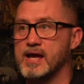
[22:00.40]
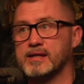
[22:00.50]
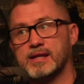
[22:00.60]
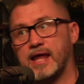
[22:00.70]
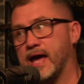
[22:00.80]

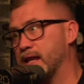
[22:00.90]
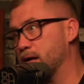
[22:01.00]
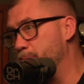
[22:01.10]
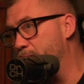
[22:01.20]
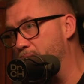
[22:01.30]
and then I had to
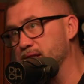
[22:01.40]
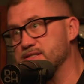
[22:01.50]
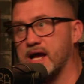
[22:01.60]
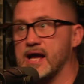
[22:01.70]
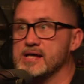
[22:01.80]

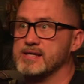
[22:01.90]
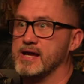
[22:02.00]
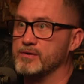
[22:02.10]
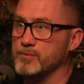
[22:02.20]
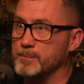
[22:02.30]
apologize. I
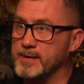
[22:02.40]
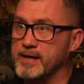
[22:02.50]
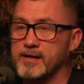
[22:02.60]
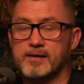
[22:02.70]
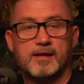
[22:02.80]
had to
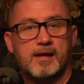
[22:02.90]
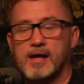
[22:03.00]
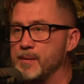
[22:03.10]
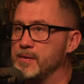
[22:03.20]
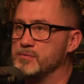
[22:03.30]
repent.
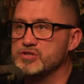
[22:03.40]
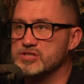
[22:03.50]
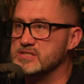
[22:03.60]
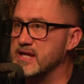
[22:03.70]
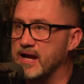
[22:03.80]
I mean, it was
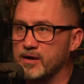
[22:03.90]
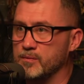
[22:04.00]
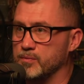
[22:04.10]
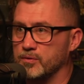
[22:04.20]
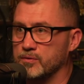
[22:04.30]
just
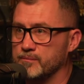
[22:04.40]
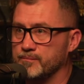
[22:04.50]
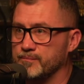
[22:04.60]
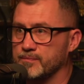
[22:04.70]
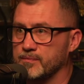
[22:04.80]
terrible,
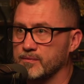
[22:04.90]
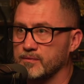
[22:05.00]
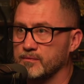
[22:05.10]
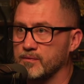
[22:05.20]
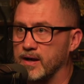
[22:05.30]

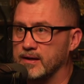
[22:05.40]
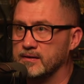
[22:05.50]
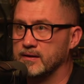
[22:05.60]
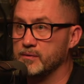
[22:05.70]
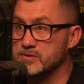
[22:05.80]
right?
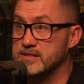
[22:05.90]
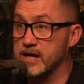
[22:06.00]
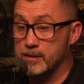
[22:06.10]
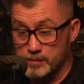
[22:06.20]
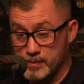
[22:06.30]
It was
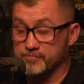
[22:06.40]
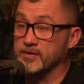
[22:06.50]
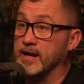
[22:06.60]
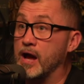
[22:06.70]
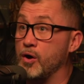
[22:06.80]
terrible. But
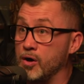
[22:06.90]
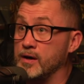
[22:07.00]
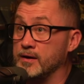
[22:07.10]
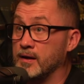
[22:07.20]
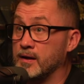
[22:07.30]
from now
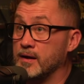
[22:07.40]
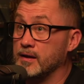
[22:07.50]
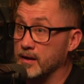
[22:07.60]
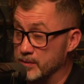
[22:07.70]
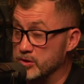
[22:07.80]
on,
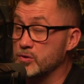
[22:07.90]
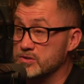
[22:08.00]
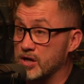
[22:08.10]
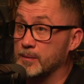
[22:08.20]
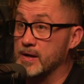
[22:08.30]
I mean, you want
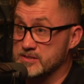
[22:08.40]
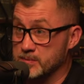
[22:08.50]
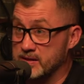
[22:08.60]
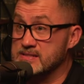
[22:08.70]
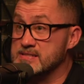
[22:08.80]
to talk about
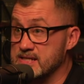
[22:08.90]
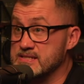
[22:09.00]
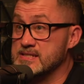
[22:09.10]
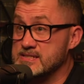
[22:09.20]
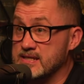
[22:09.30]
some
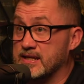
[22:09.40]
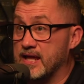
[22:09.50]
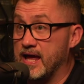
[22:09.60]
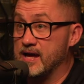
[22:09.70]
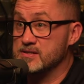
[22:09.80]
consistency in the
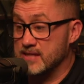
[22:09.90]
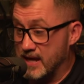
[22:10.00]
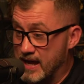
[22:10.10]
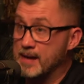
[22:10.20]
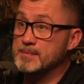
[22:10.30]
house?
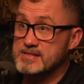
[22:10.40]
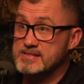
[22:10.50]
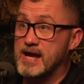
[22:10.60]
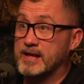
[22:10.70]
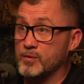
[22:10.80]
I'm
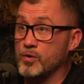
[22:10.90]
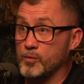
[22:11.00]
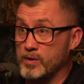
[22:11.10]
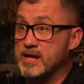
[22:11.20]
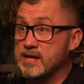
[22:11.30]
deciding what
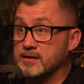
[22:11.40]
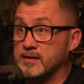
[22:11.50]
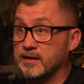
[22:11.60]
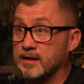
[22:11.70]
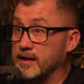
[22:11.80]
we eat,
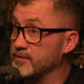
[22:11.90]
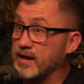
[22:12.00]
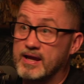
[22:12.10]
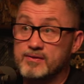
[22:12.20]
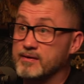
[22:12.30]
and
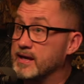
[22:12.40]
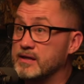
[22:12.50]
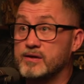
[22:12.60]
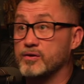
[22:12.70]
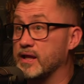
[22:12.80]
they either eat
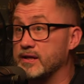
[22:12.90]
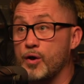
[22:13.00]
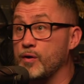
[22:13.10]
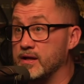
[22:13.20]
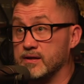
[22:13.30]
it or they
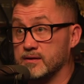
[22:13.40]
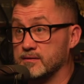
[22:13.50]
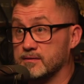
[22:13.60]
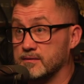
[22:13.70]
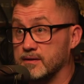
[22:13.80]
don't eat it.
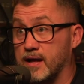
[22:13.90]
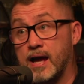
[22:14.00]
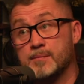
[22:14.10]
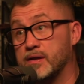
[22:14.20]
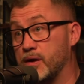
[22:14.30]
Right.
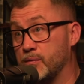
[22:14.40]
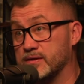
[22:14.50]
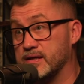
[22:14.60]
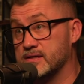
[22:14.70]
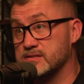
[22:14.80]
I'm done with
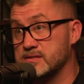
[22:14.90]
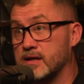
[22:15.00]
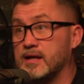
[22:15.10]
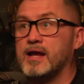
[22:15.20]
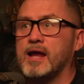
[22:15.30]
this.
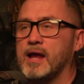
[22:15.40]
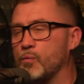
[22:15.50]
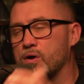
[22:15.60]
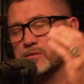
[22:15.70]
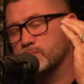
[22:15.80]
And
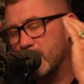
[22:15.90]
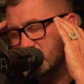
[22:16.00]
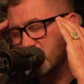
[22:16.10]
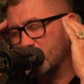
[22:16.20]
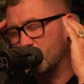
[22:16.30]
what
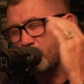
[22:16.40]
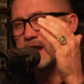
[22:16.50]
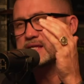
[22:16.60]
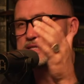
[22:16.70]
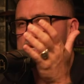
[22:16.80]
makes it
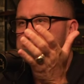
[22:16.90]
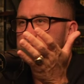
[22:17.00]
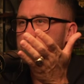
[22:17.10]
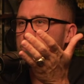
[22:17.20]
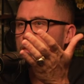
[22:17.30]
crazy is
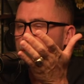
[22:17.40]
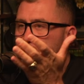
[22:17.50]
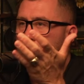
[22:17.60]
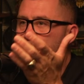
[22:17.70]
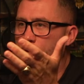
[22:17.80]
we were
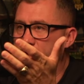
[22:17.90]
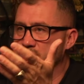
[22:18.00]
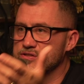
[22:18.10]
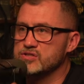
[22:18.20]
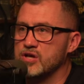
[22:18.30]
on our way
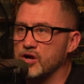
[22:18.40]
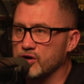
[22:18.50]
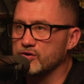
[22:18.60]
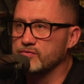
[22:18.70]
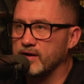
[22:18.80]
to
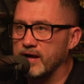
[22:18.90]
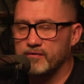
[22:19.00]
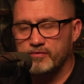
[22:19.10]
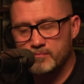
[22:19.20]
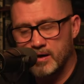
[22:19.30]
serve.
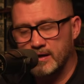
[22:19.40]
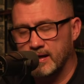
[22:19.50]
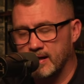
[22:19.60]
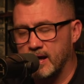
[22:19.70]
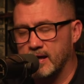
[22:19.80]
Every Monday
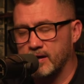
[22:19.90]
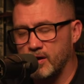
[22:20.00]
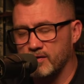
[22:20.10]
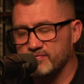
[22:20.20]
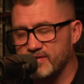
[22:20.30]
night,
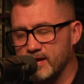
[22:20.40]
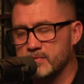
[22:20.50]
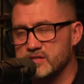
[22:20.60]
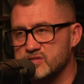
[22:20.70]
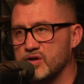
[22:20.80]
our
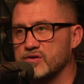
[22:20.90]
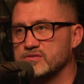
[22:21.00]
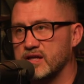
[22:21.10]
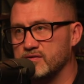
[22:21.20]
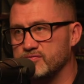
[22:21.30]
family
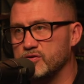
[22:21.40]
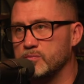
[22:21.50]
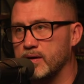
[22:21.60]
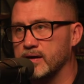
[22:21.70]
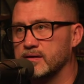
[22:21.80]
serves at a food
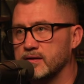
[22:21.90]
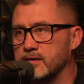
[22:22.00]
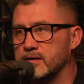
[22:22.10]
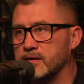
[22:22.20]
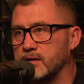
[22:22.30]
bank
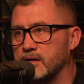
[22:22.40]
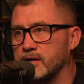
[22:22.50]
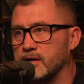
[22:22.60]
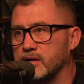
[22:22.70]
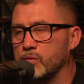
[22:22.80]

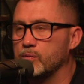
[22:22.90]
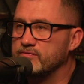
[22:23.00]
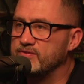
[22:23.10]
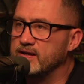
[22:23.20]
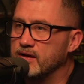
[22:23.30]
right. where we
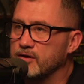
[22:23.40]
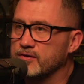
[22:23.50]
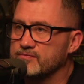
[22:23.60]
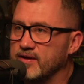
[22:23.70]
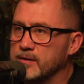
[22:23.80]
feed
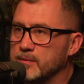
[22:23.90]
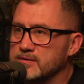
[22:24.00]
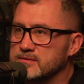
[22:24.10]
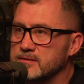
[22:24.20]
hungry families.